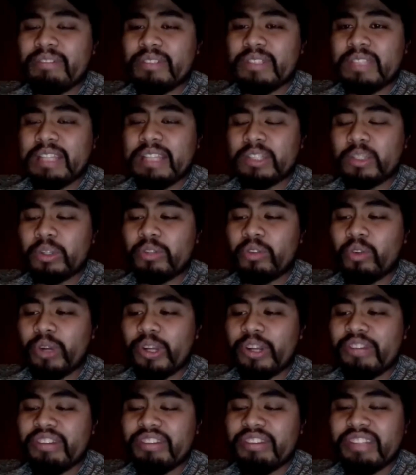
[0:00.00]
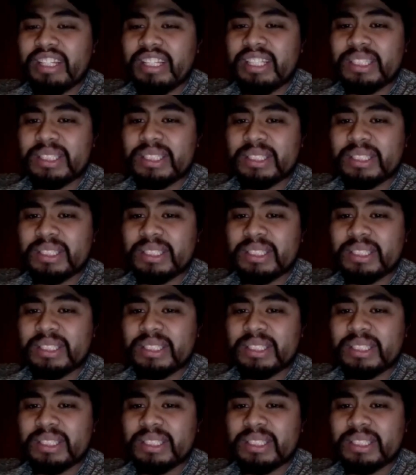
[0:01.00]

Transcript: They scored 40 or 50 each.